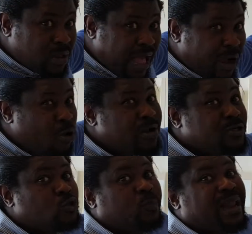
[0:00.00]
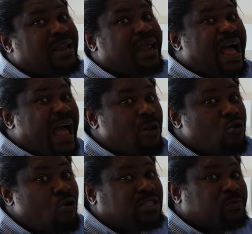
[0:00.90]
according to plan are
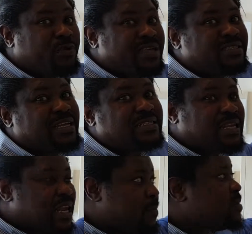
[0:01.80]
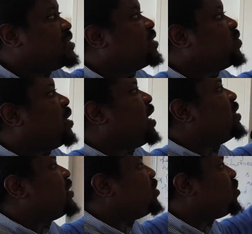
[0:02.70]
not present in a business
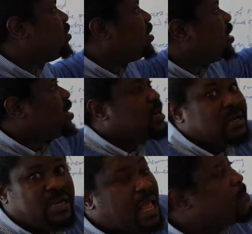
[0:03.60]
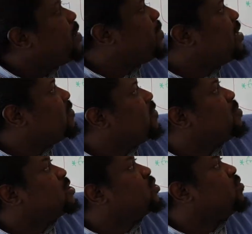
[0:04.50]
organization, there may be information